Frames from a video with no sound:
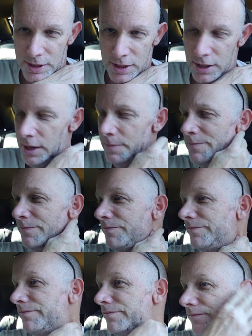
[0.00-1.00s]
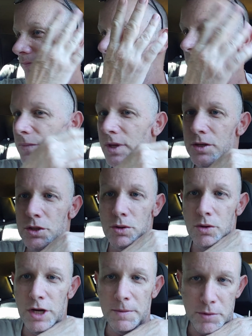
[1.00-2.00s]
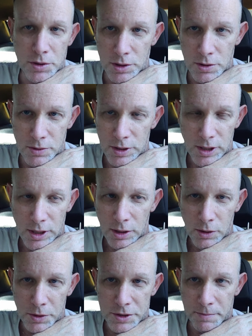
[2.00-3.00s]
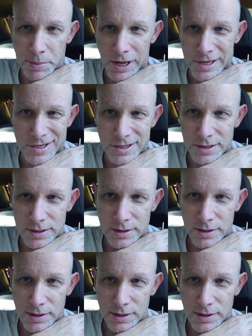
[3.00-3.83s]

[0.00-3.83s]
Um, so Creep 2 was a bust